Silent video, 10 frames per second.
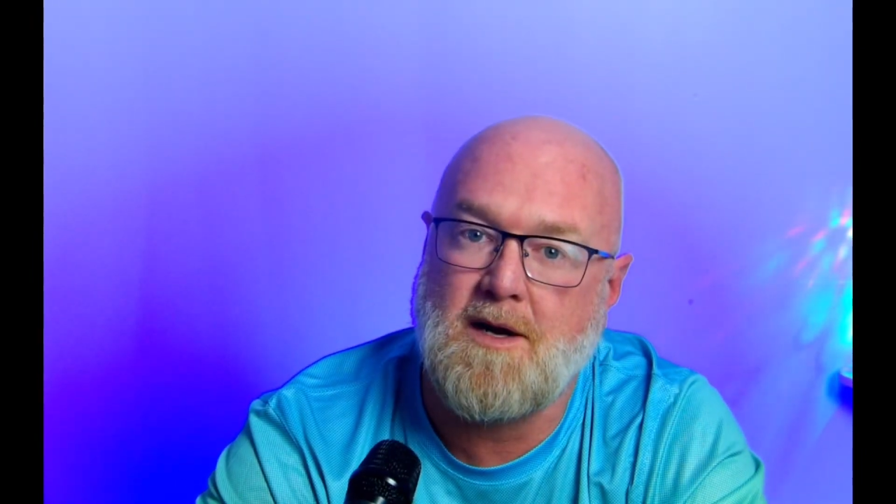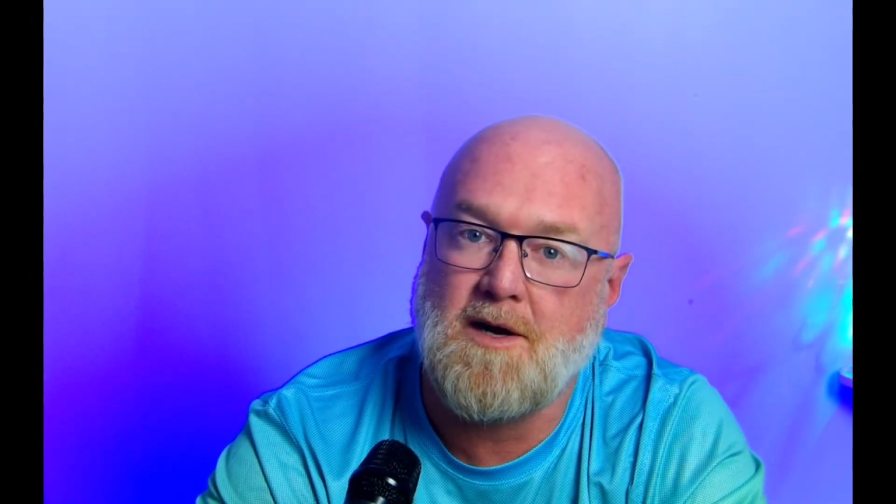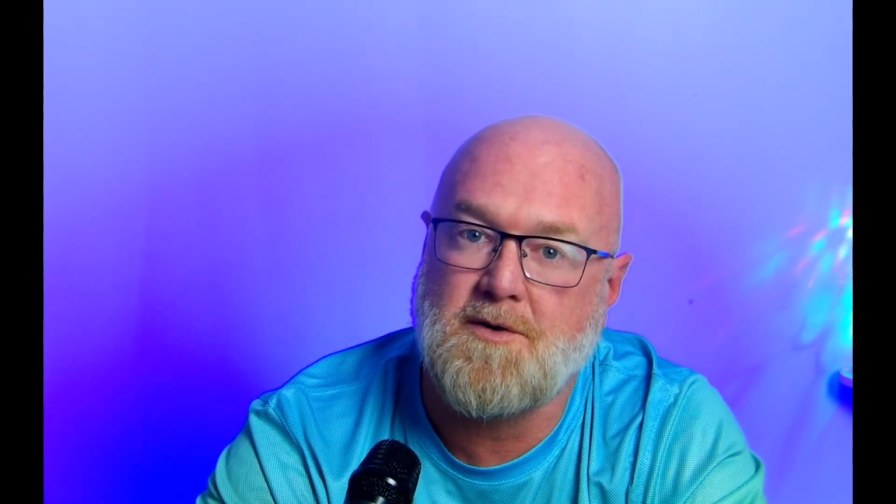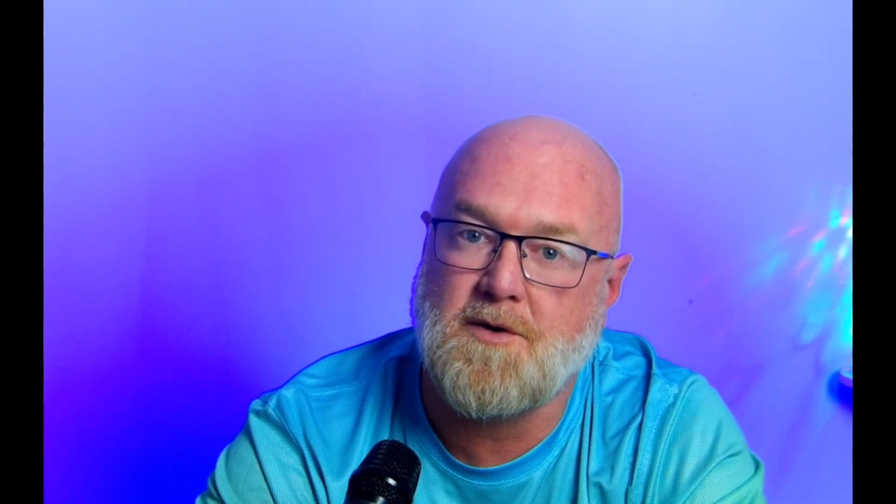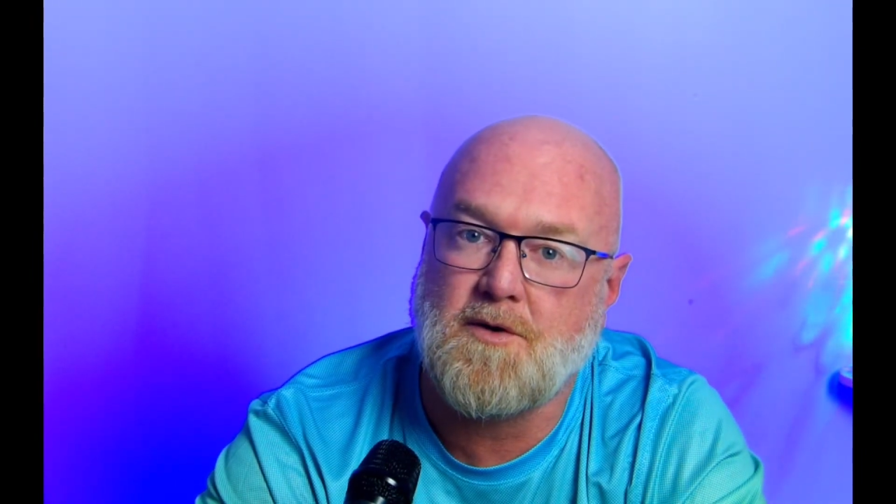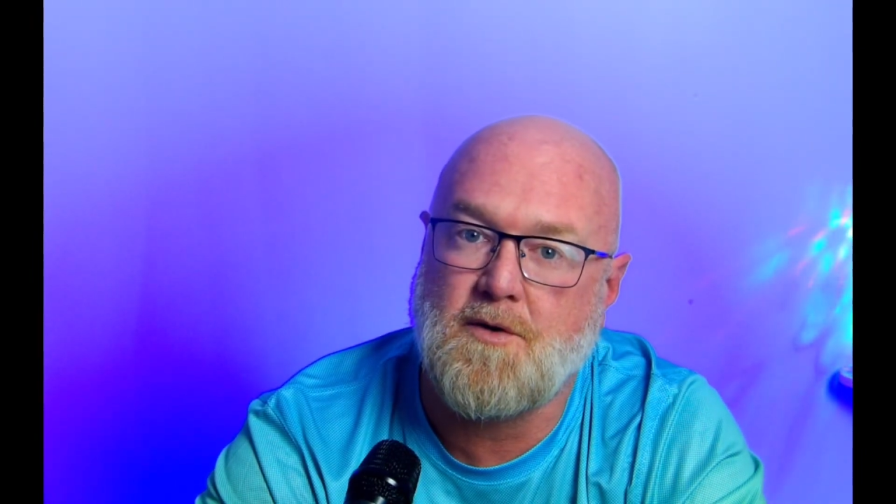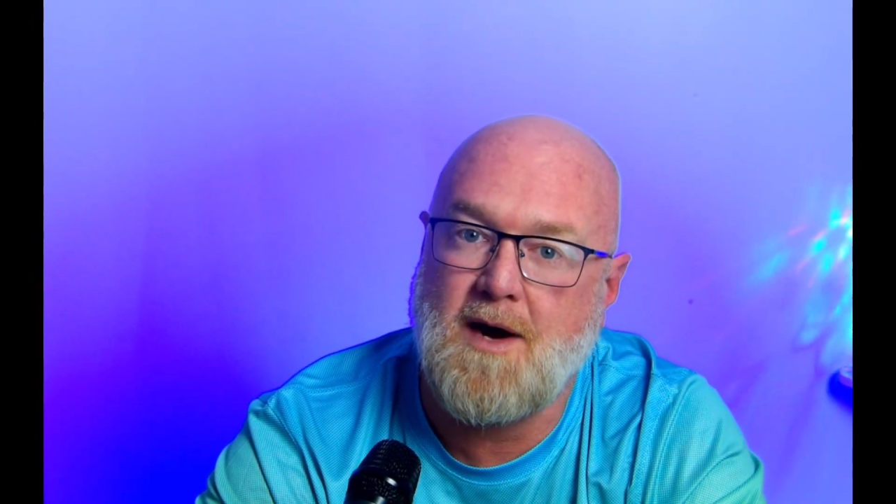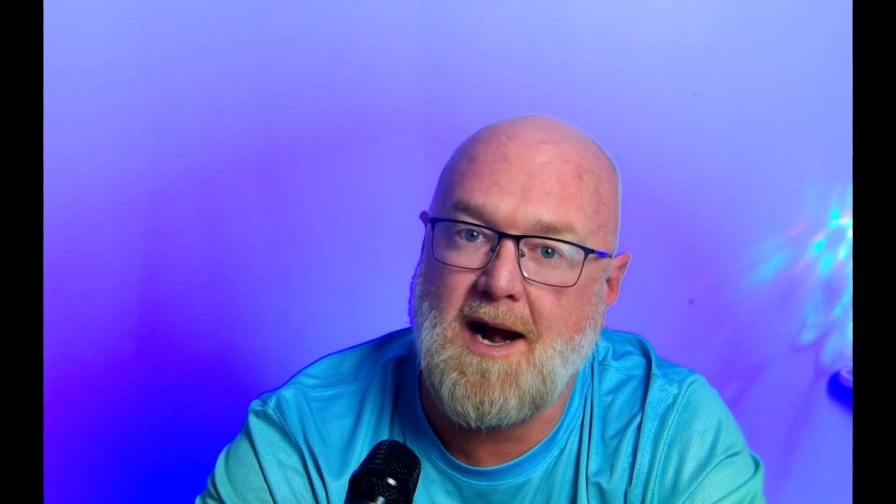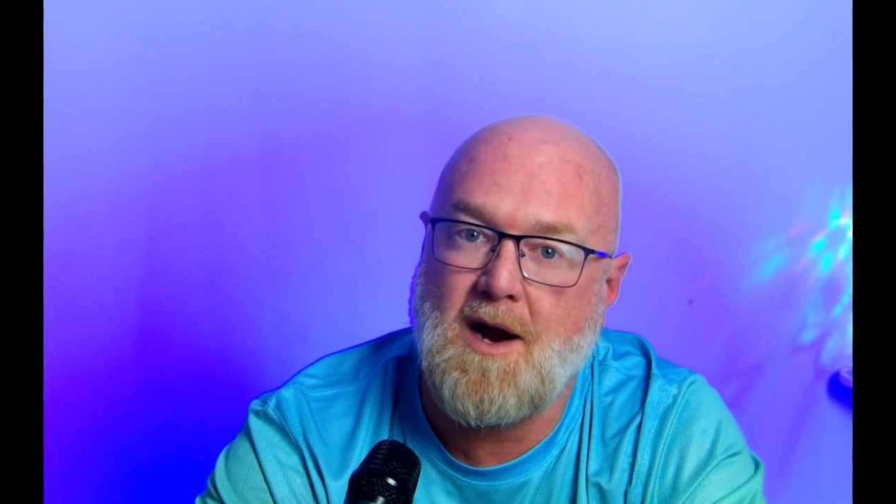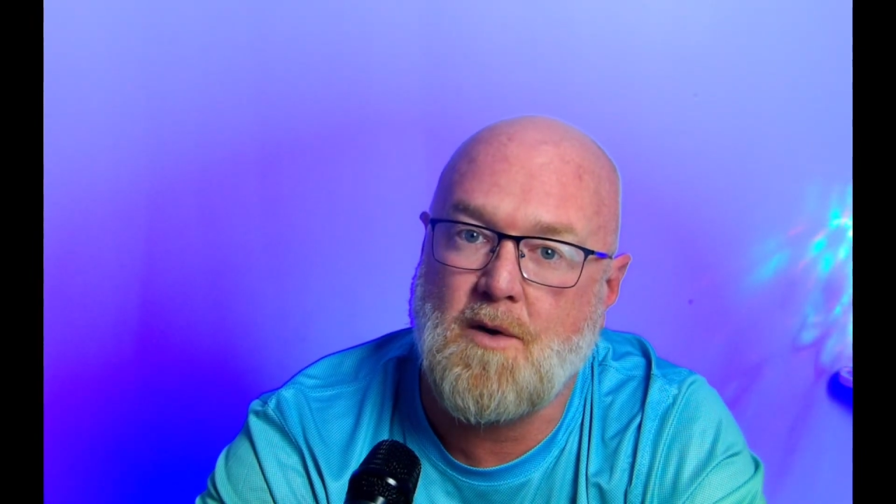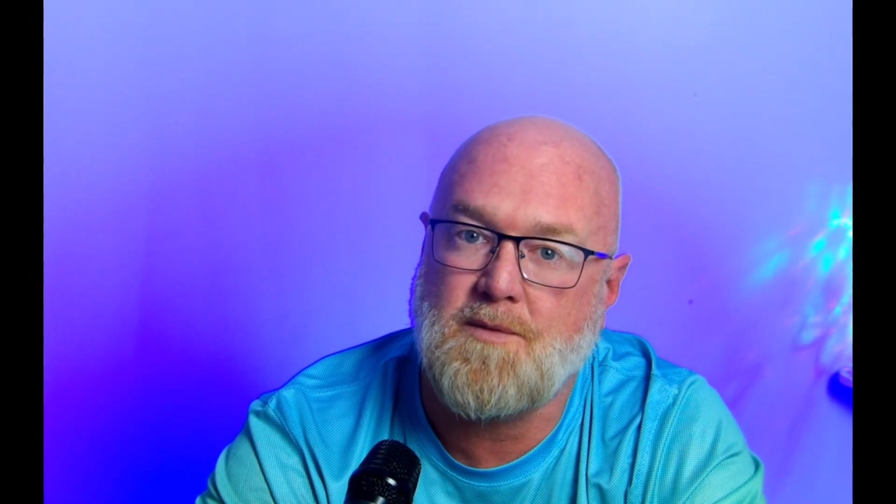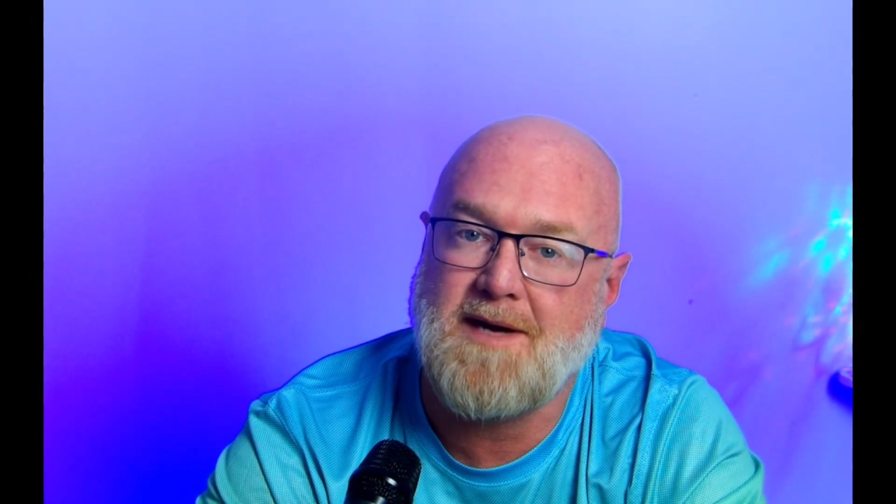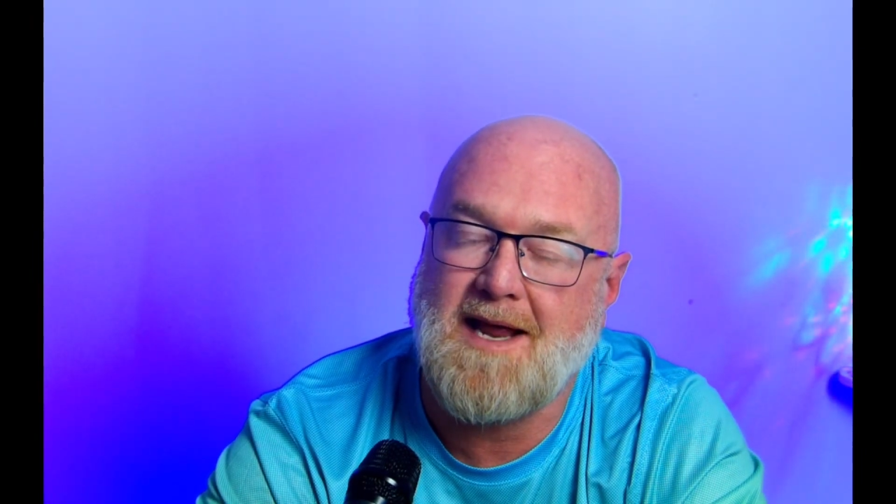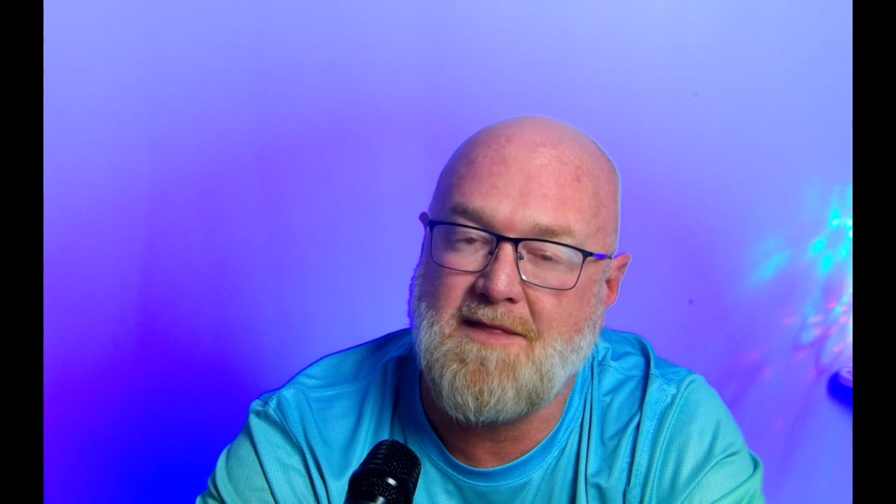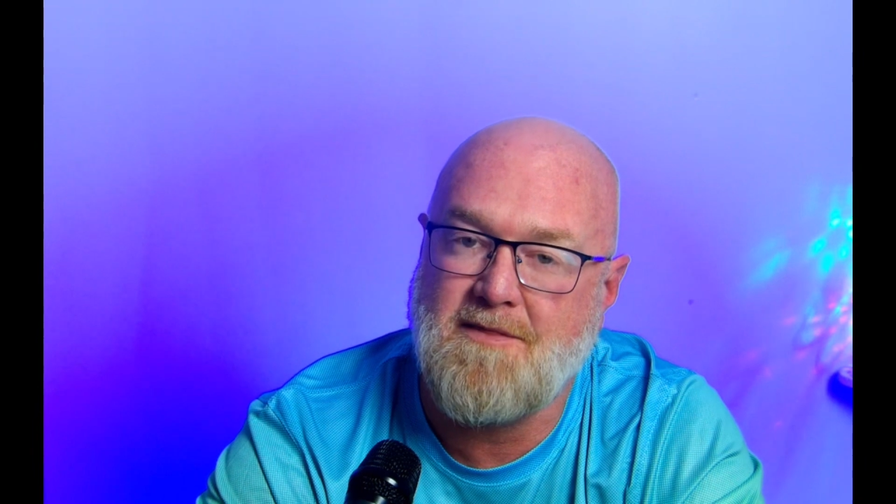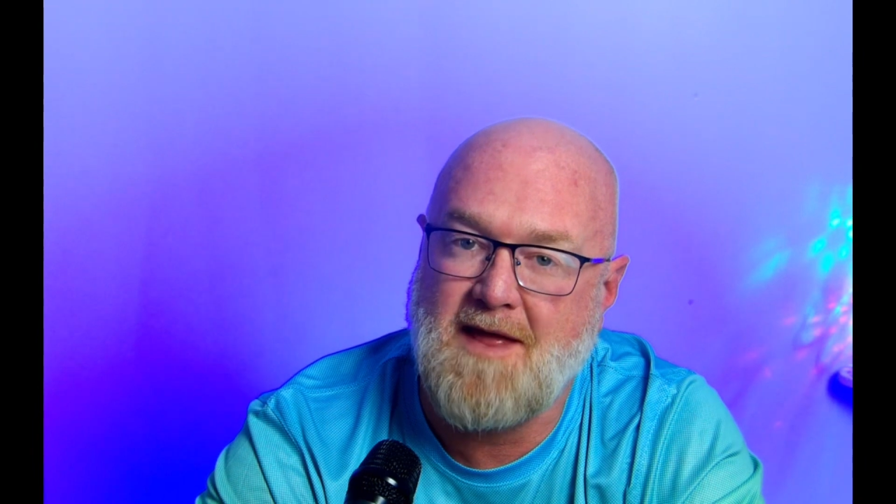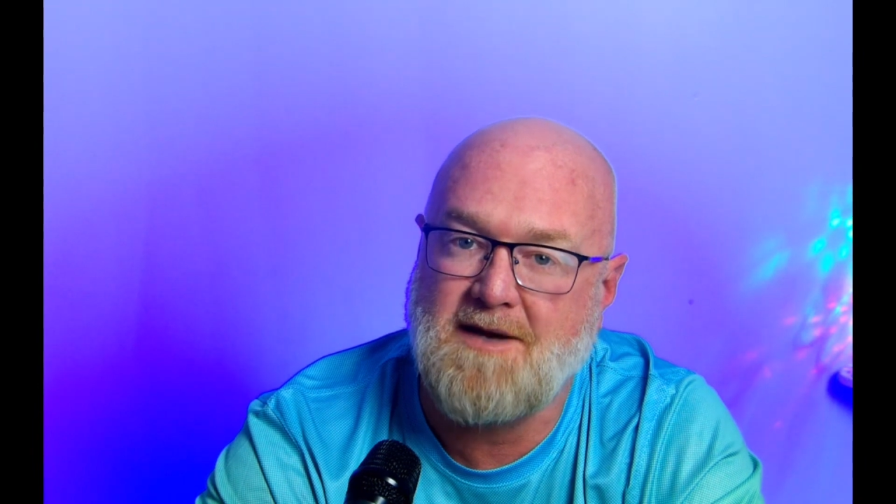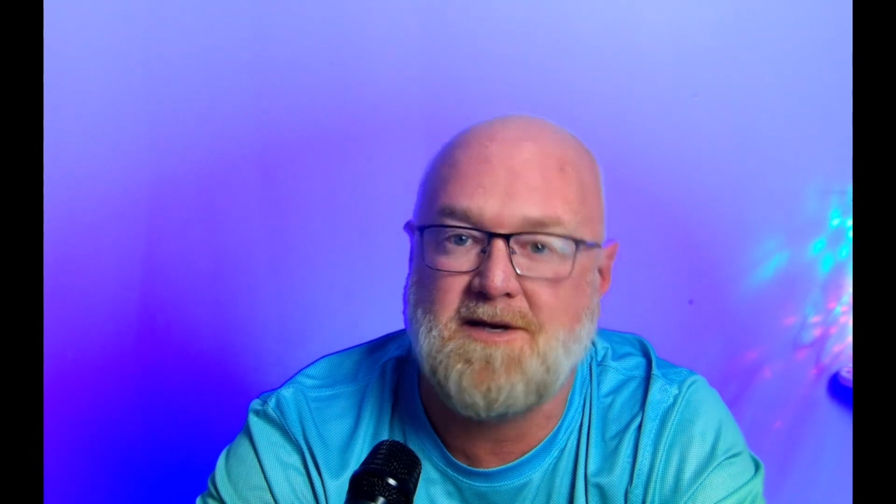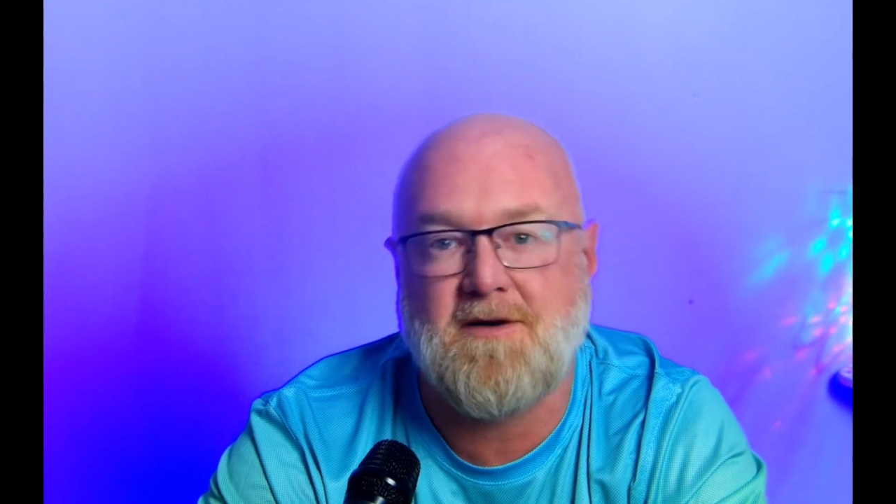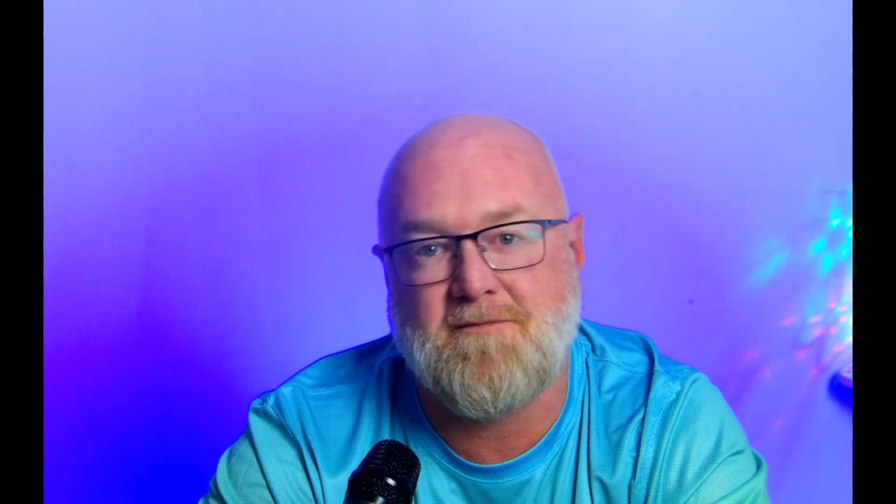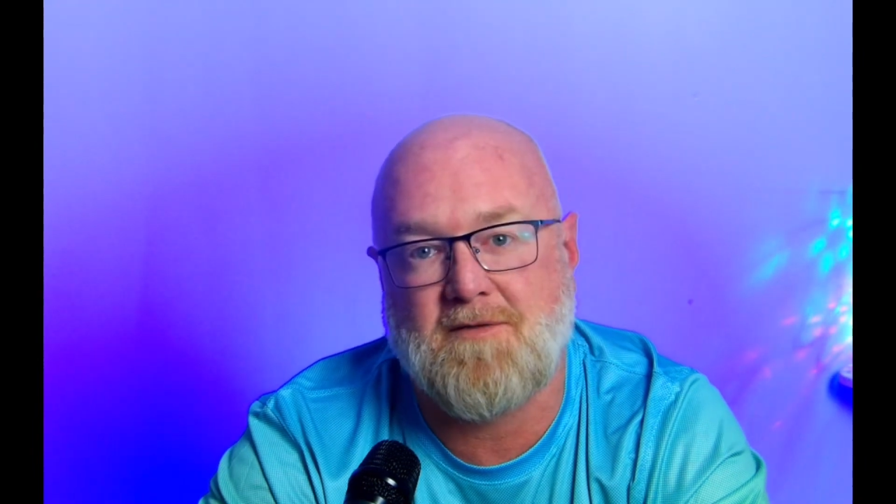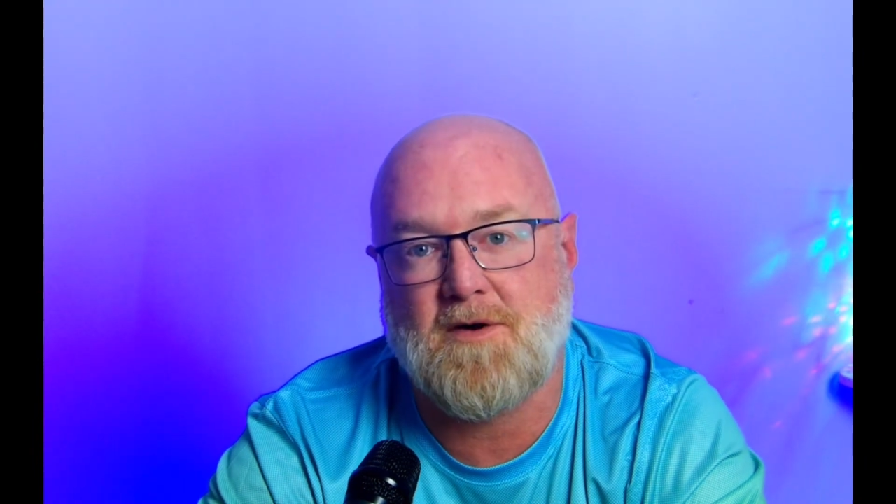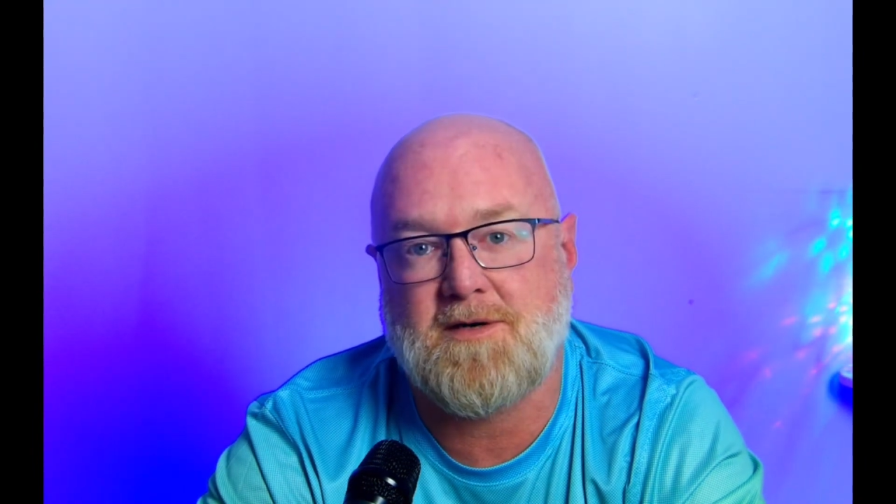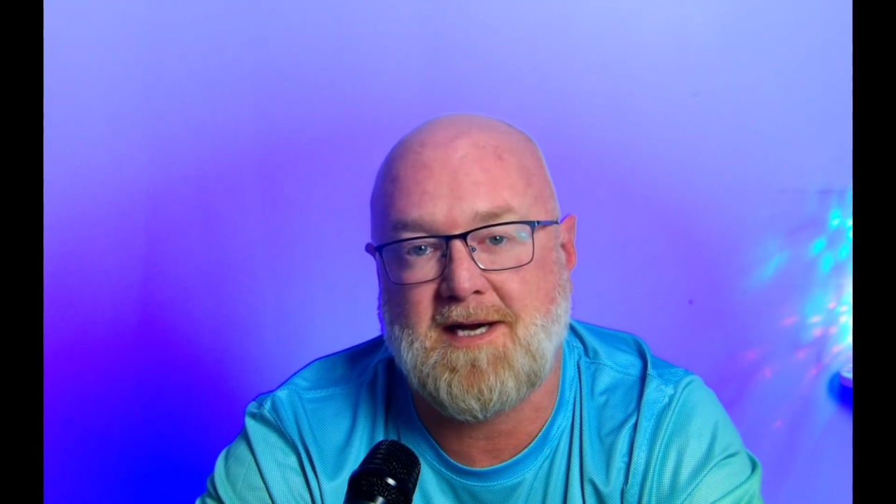underground and then convert.